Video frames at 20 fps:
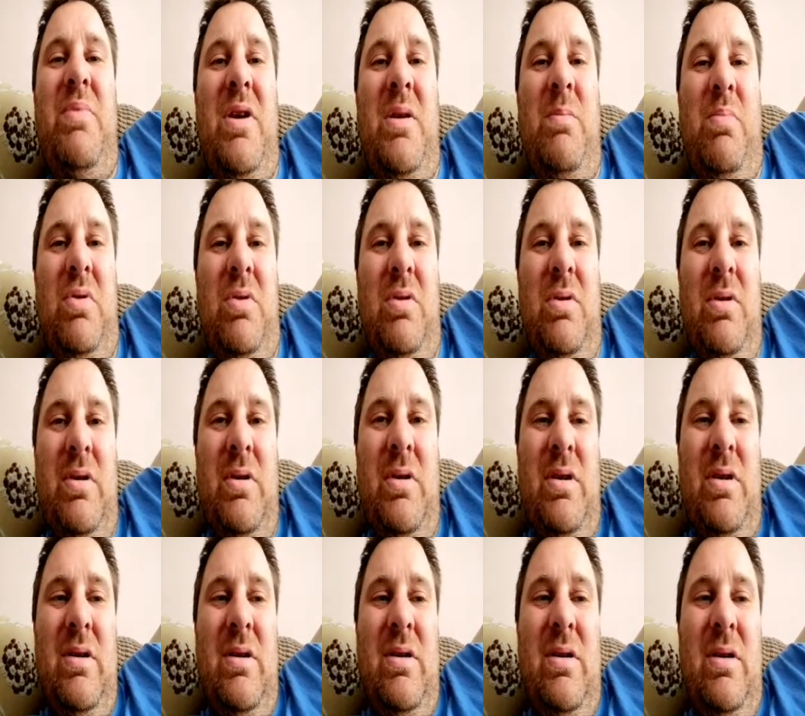people,
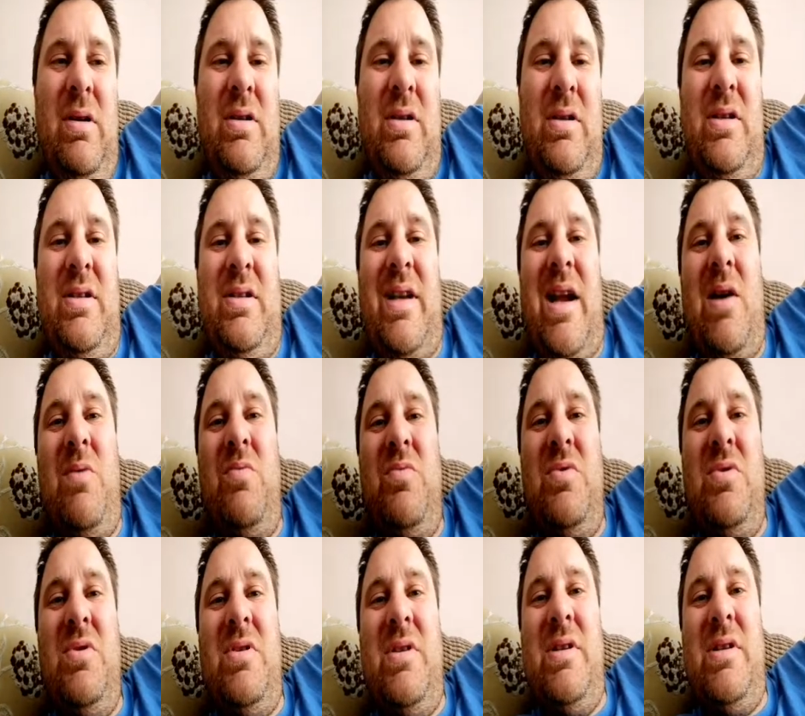because it
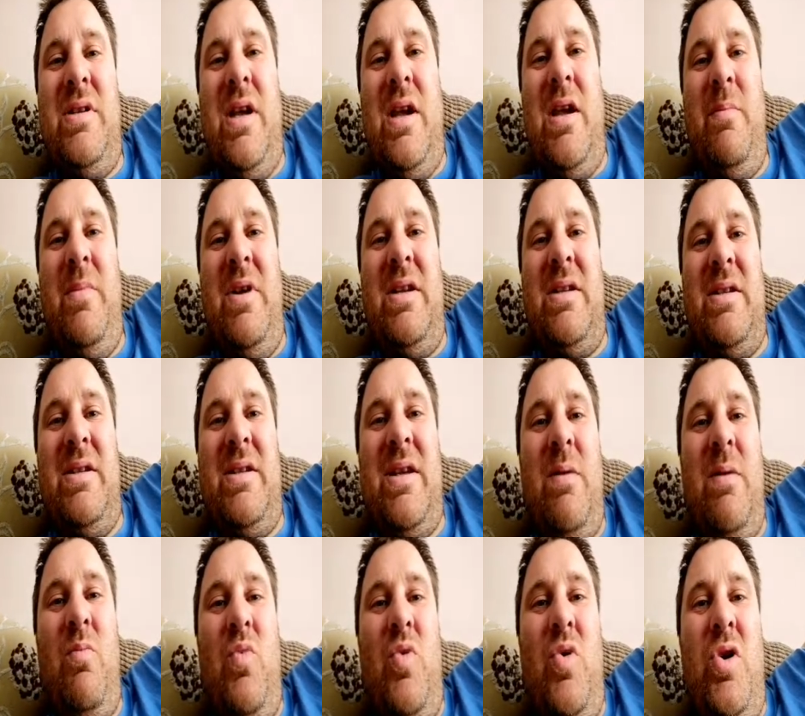sounds the same and it's the
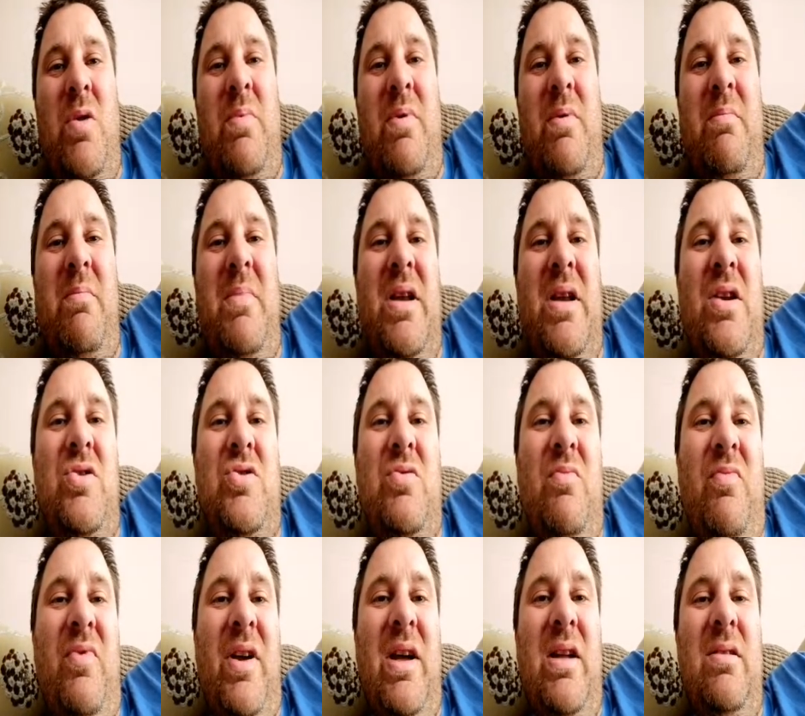same word but meaning
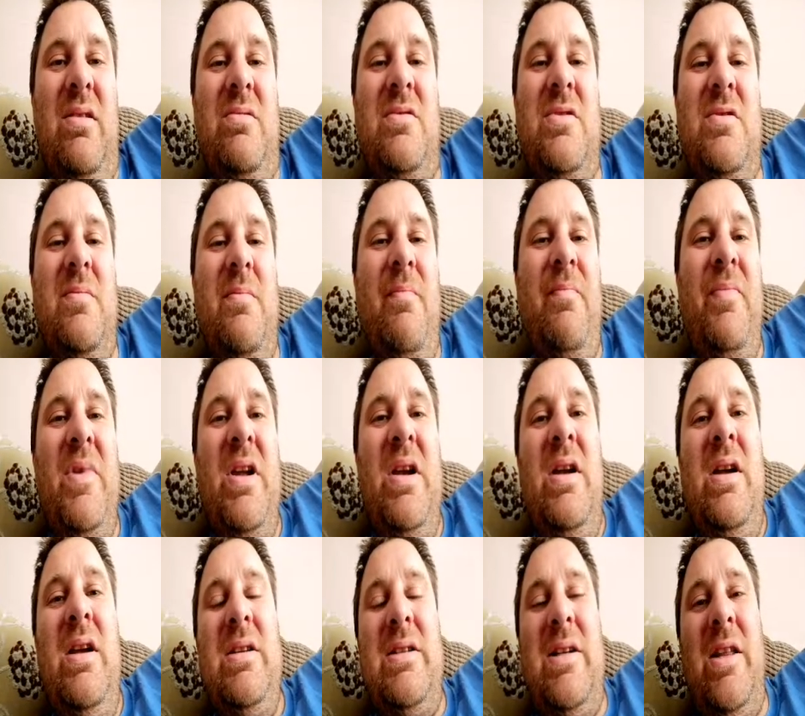something else.
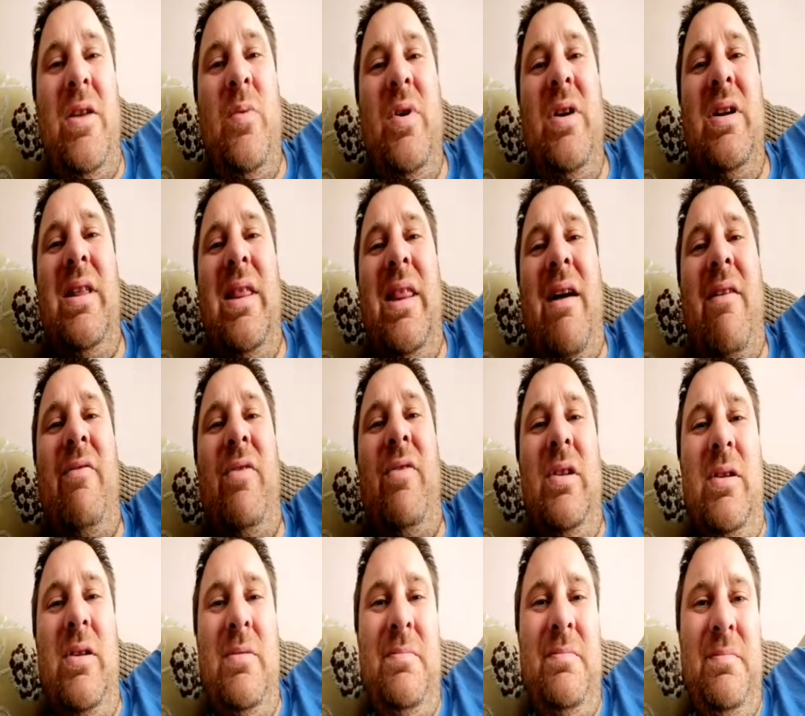It's like the word
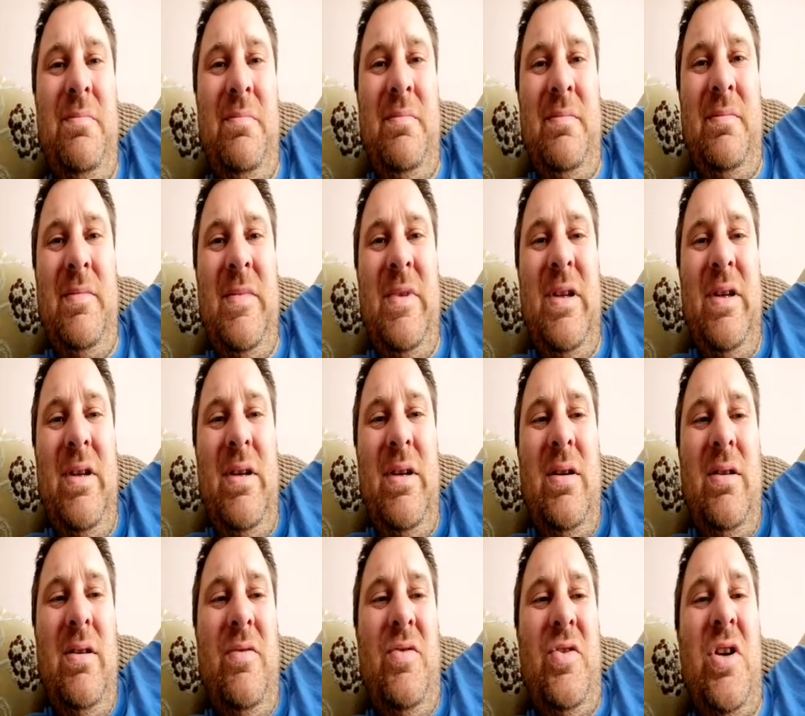level.
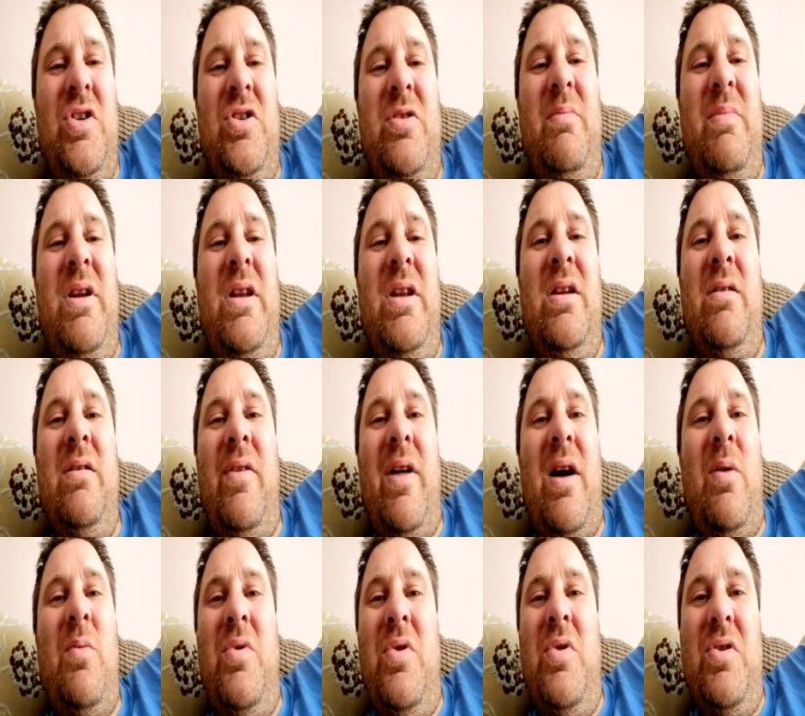They've changed the meaning of
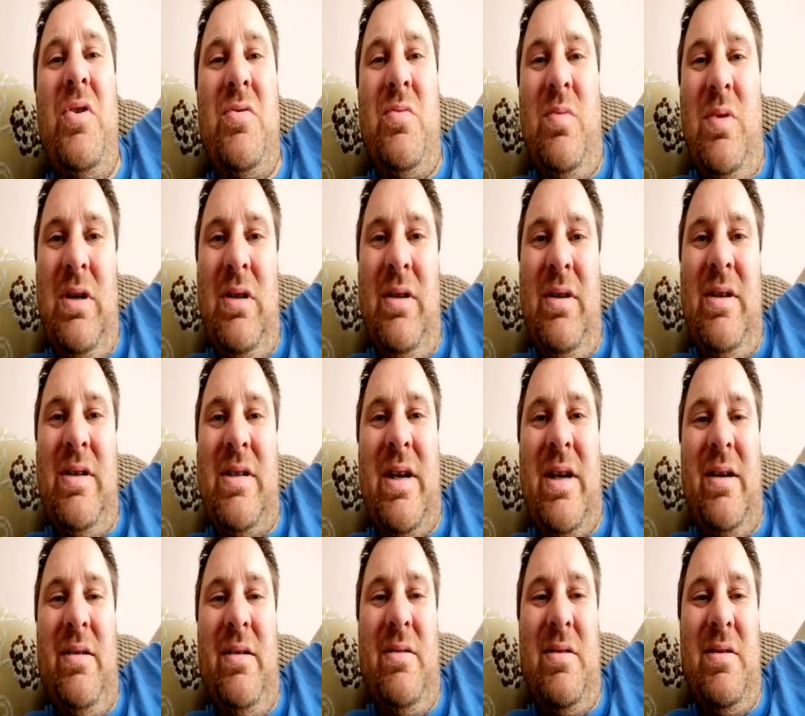that word as well in
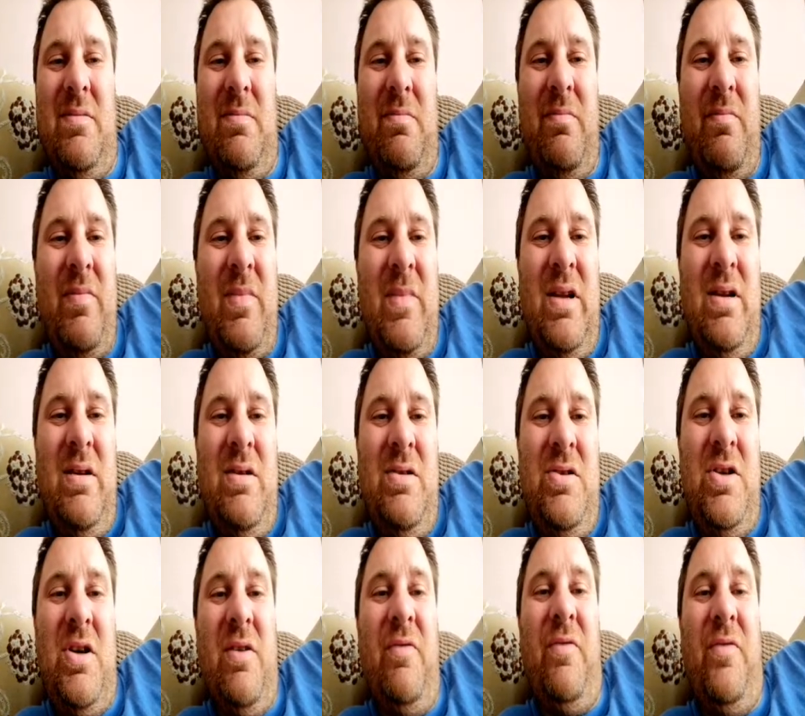science
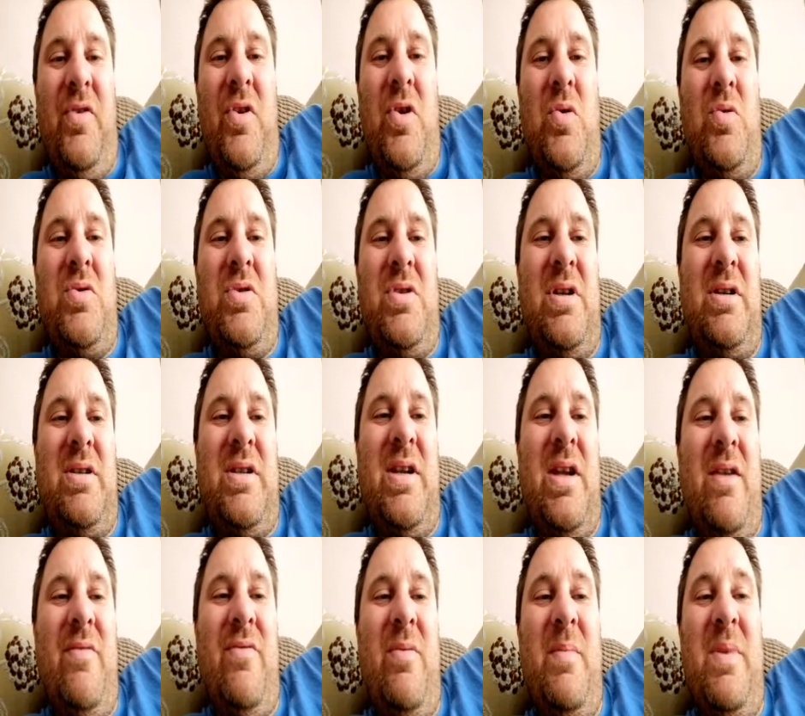to confuse,
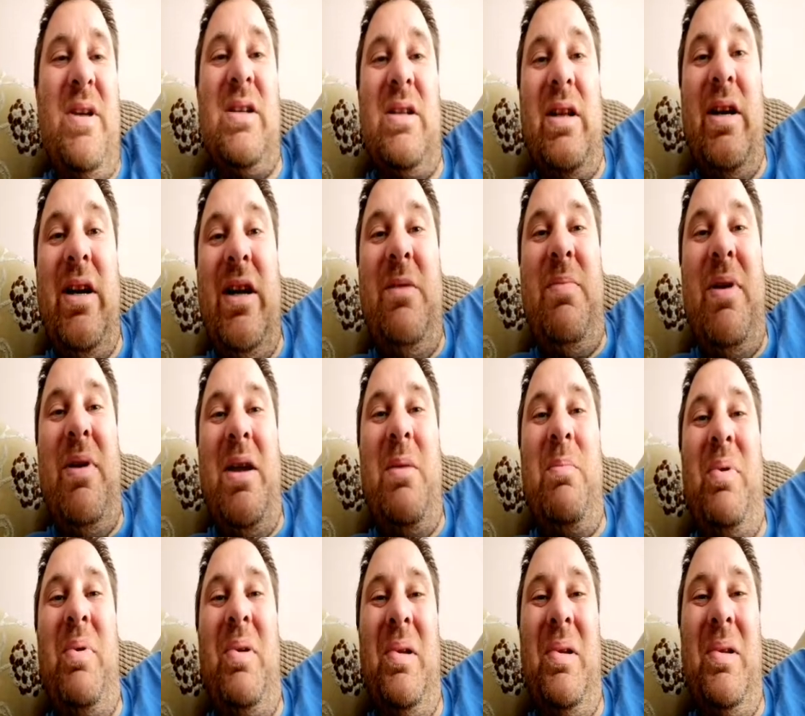deceive and mislead
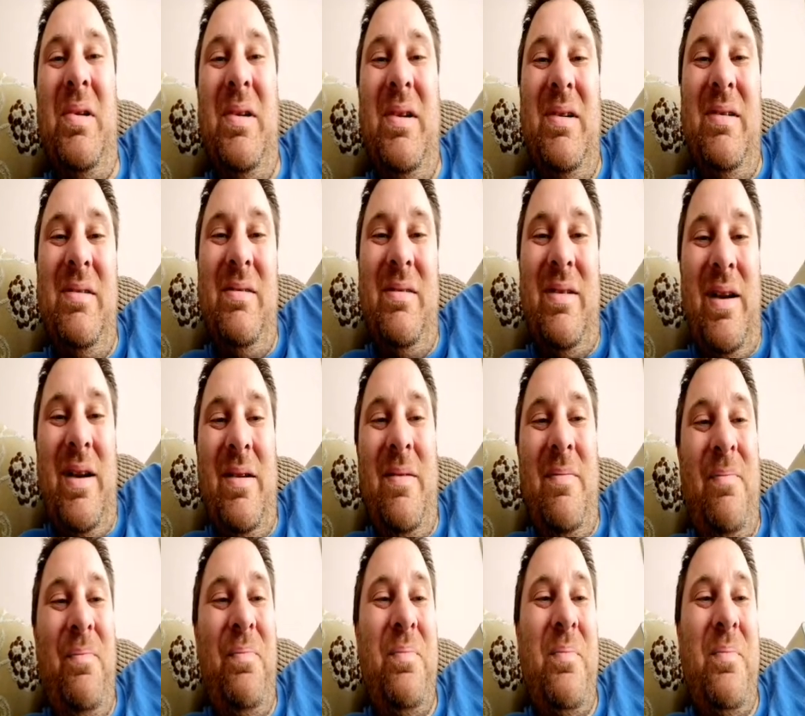people, right?